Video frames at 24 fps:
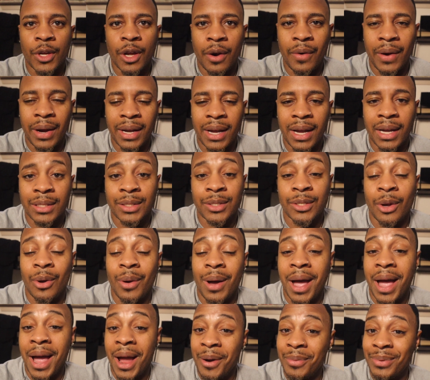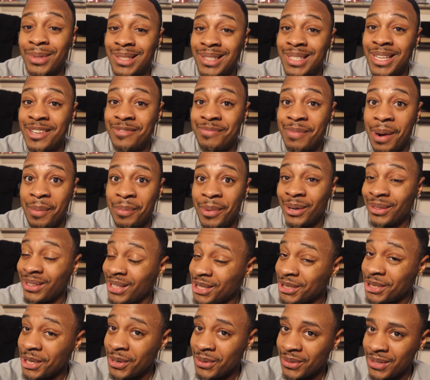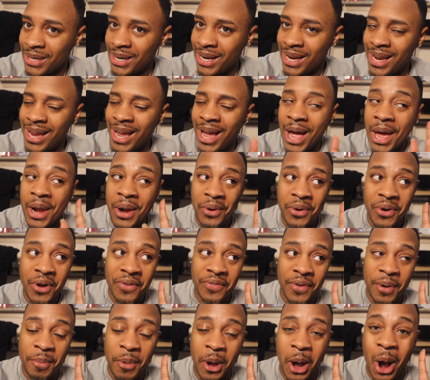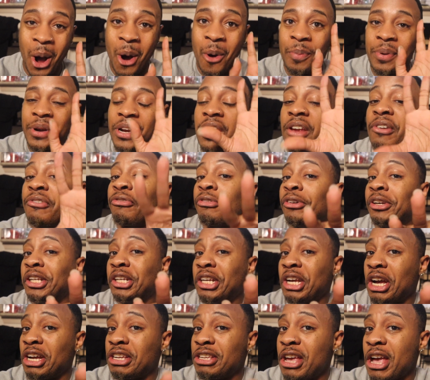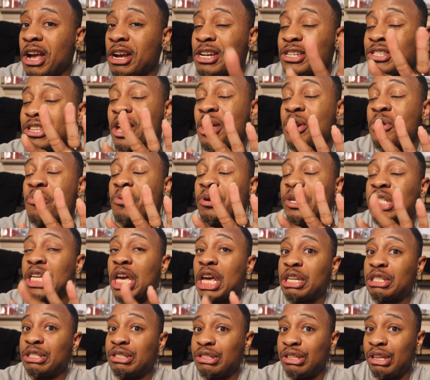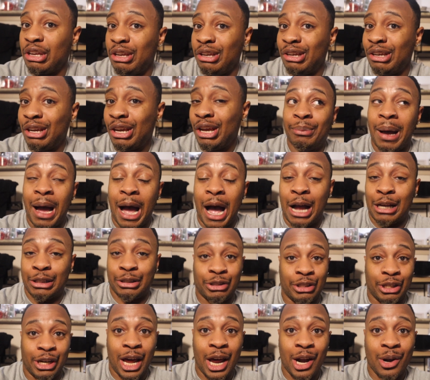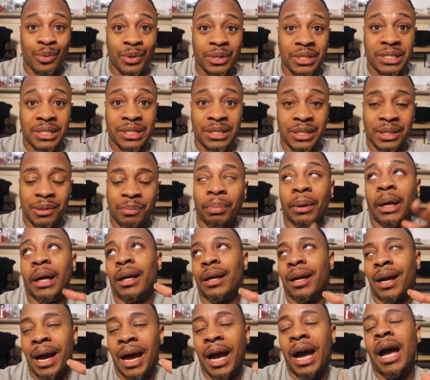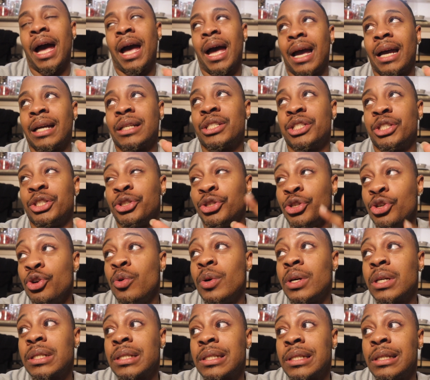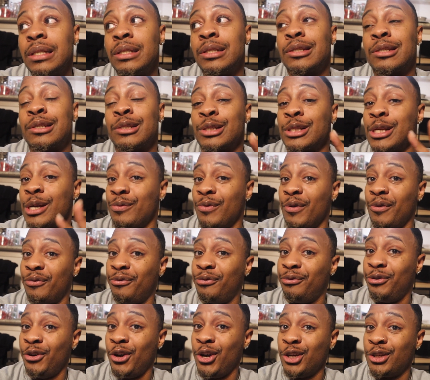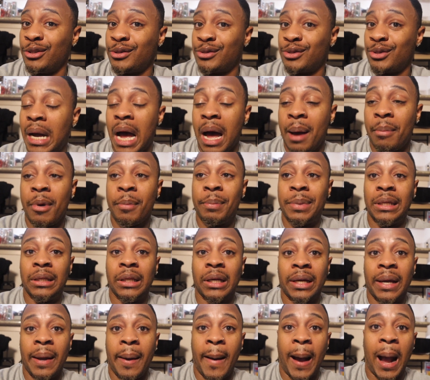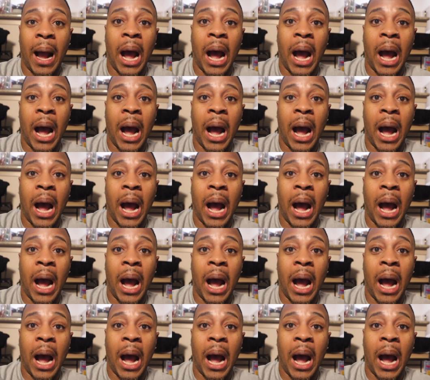Alright guys, so I received my birthday shirt today. I don't know if I'm gonna open it in front of y'all yet because I don't want y'all to see. I don't want to see, but I actually do want to see just to see if it fits. I'm gonna be looking